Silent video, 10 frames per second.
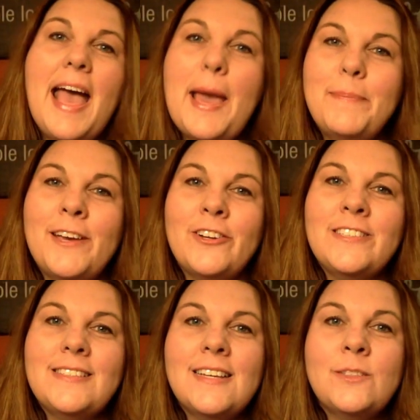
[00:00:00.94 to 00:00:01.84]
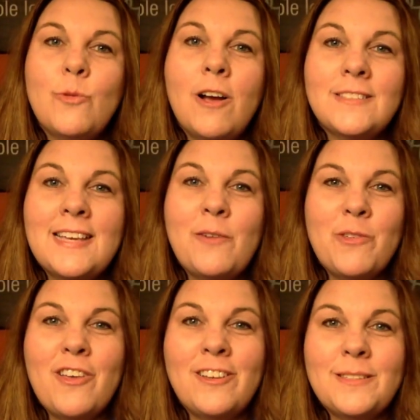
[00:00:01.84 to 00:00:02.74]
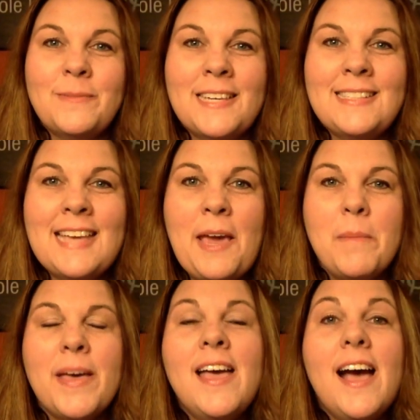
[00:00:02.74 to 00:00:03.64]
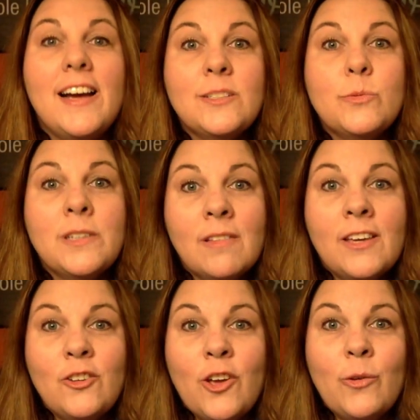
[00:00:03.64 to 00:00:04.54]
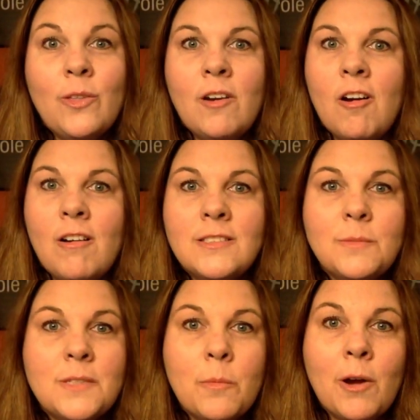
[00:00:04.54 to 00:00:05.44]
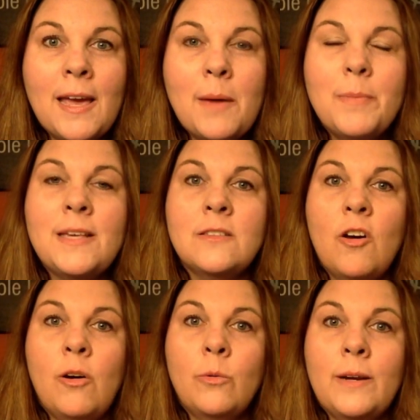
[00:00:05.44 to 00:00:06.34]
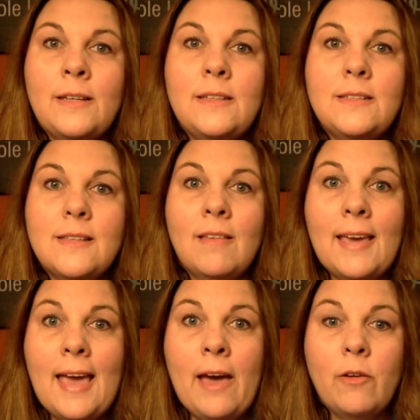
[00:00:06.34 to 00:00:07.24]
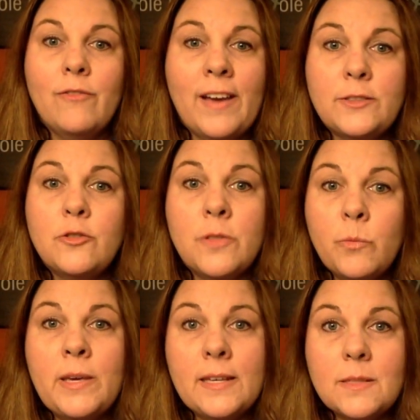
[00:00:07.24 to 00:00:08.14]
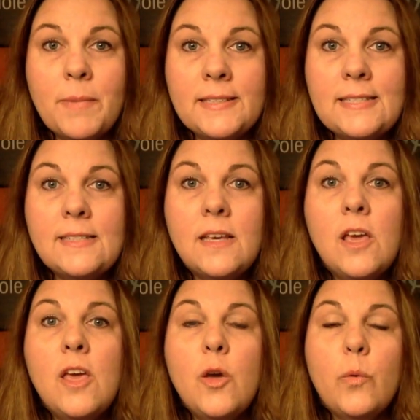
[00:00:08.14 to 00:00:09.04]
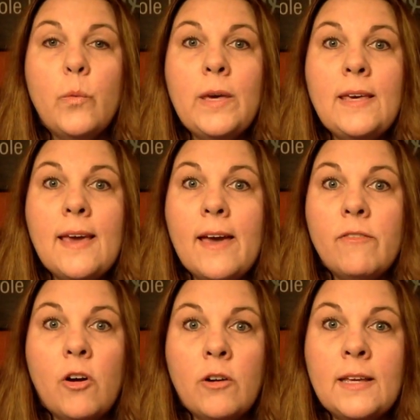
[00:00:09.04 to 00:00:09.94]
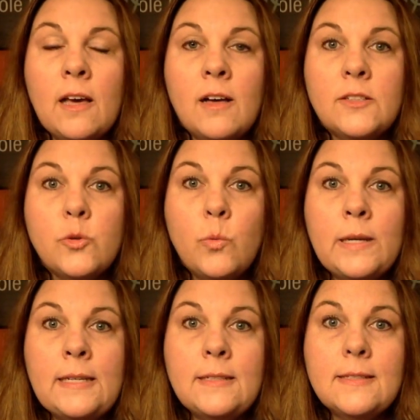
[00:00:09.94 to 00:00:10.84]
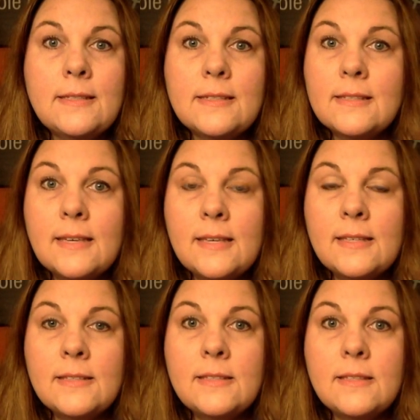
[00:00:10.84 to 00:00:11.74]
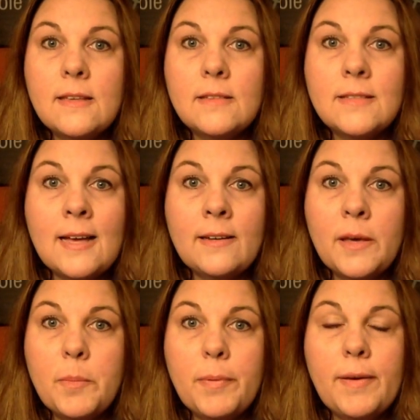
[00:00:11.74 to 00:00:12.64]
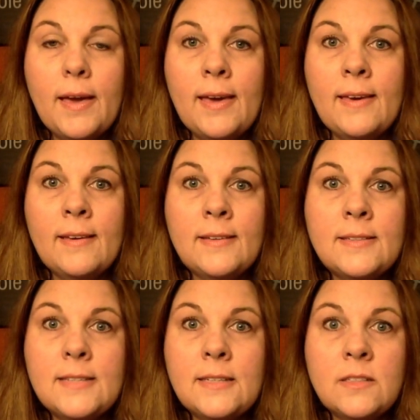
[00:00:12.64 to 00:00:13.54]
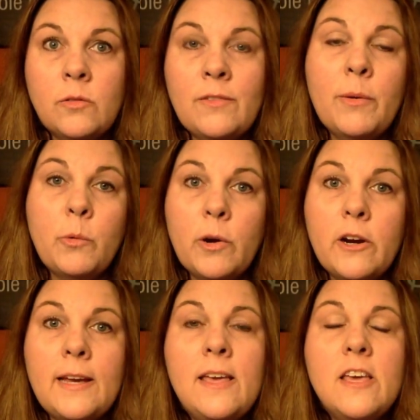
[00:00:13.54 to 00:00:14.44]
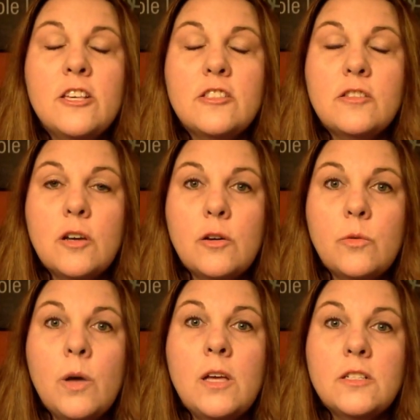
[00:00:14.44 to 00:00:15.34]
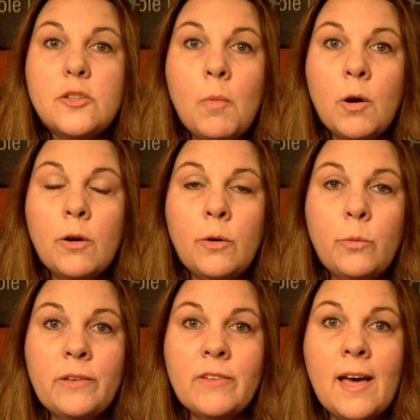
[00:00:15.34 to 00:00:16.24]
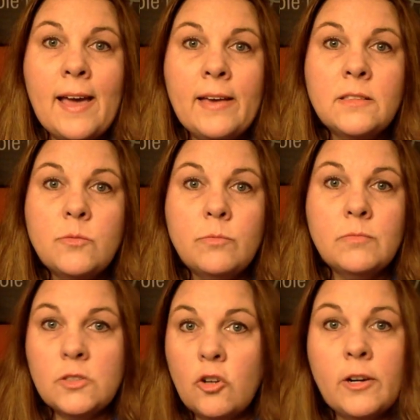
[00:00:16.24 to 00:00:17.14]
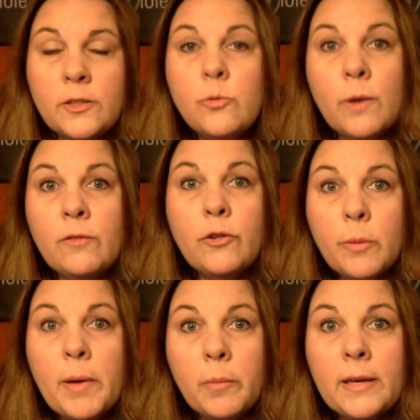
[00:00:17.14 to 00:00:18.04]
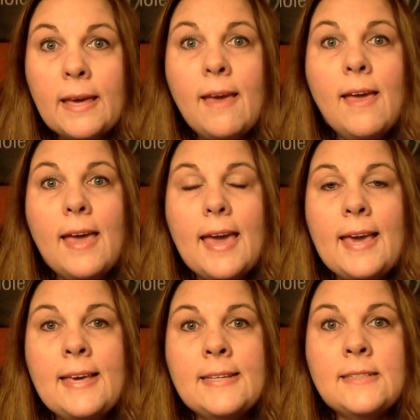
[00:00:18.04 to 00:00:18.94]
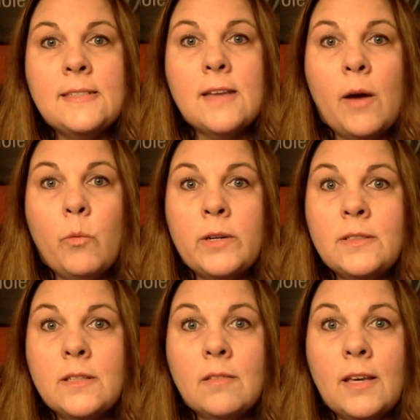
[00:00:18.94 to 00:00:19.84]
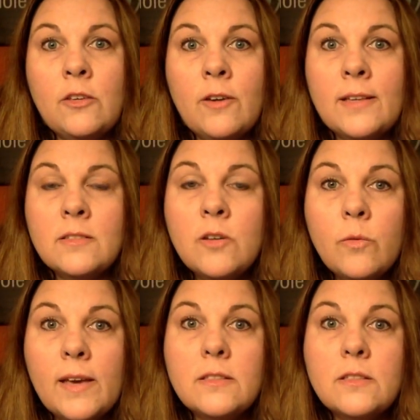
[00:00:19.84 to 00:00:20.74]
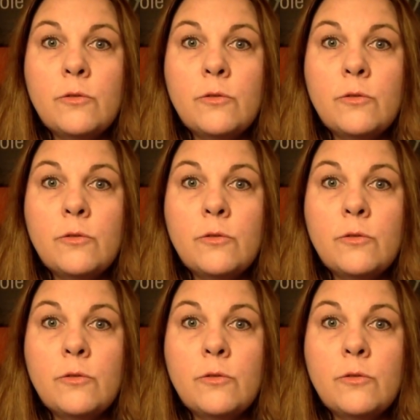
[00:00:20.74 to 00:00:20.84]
Hey parents, it's Roxanne with Awesome Kids Camp. I just wanted to let you know that our awesome summer camp is already selling out faster than we expected. We have already got 26 kids signed up and it's only February. So, tomorrow we've got ads starting to run for the public and I wanted to let you guys know that.